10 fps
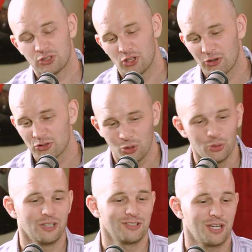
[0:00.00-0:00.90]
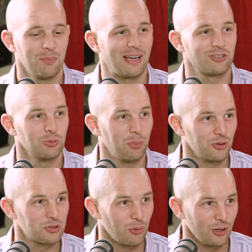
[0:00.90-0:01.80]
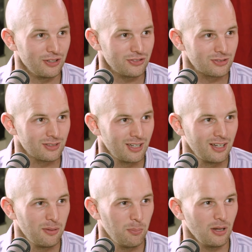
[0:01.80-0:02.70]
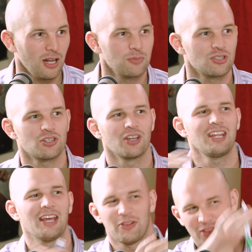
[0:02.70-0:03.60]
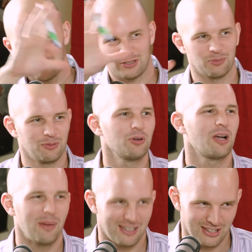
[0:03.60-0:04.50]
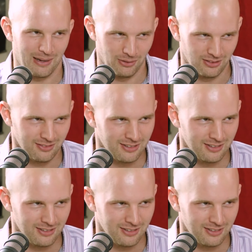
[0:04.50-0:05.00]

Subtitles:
so there are 2 things to come back to post spoilers. But I'm just we'll come back to that one.